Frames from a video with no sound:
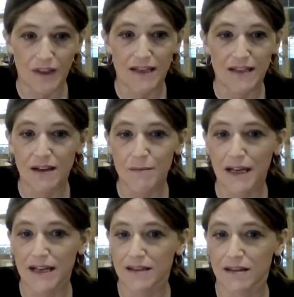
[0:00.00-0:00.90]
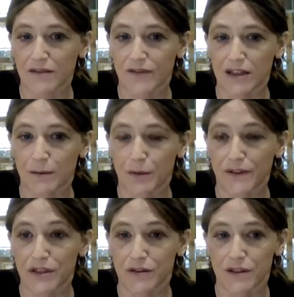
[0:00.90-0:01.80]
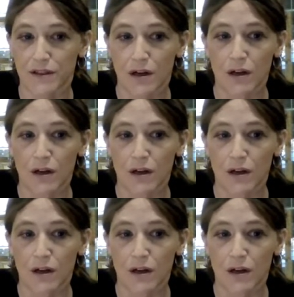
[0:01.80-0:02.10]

In some cases, the variable of interest